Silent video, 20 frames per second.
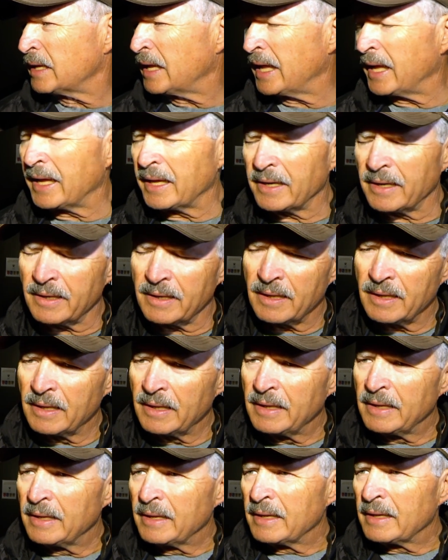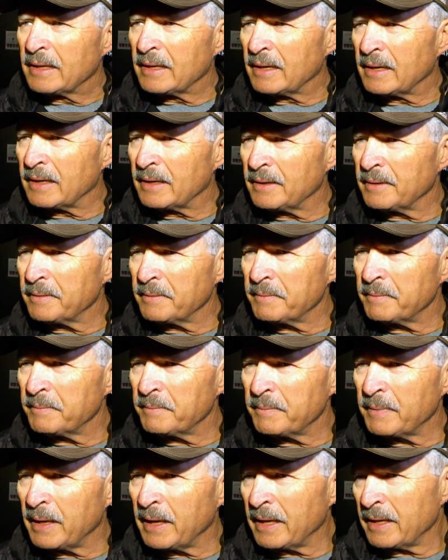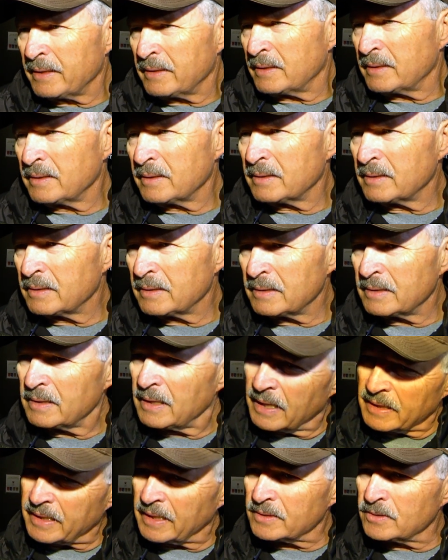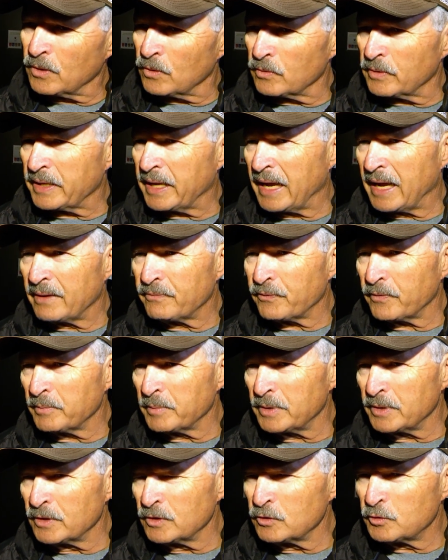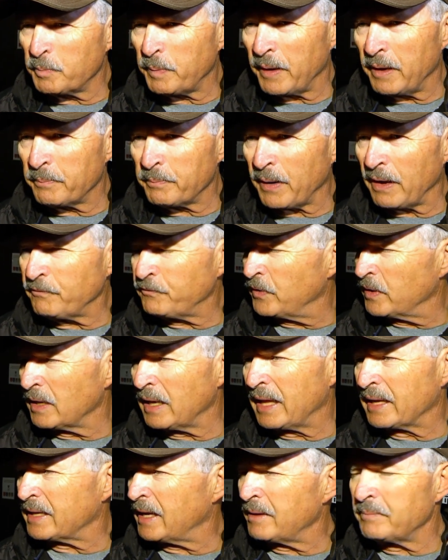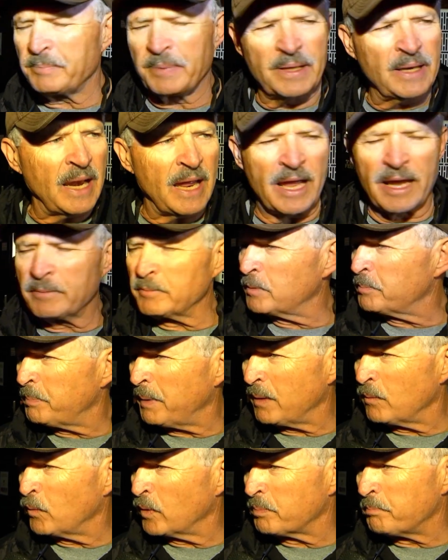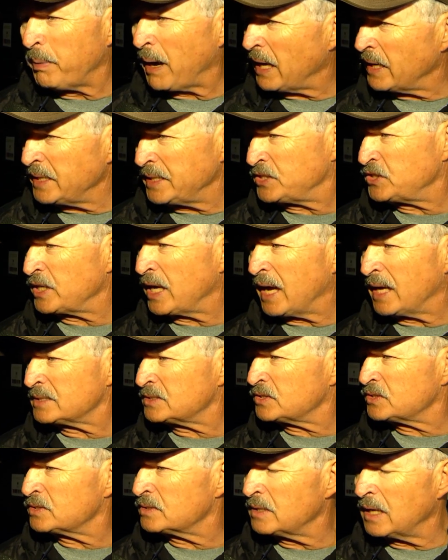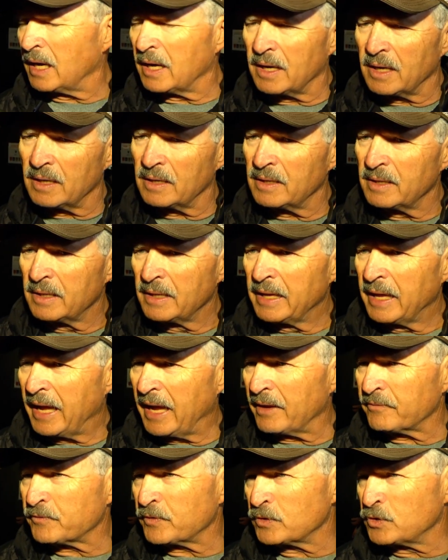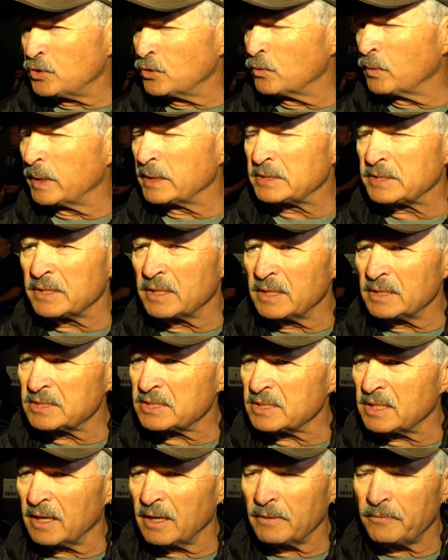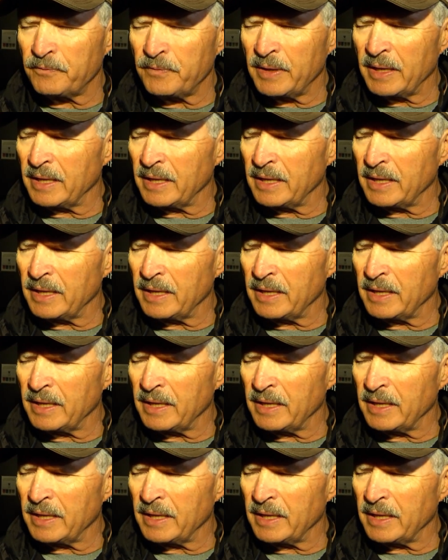And uh, I, like I told the guy from the newspaper, I feel like I've been hammered by, with body shots uh, after two weeks of this stuff.